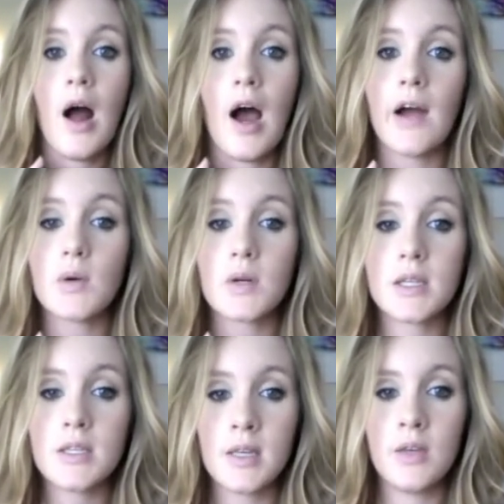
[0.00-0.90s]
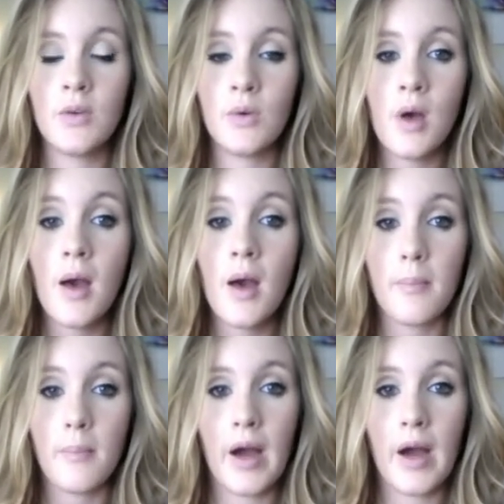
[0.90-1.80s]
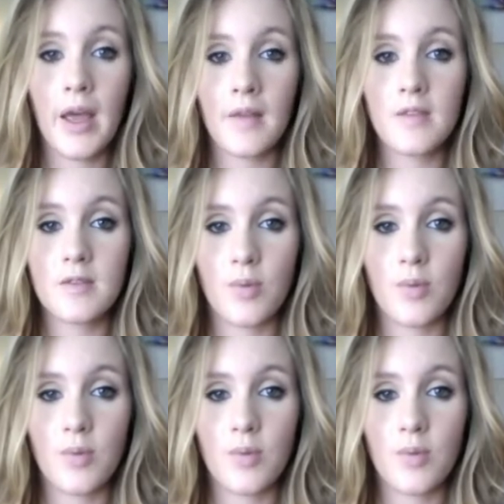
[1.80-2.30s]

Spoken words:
I will continue buying this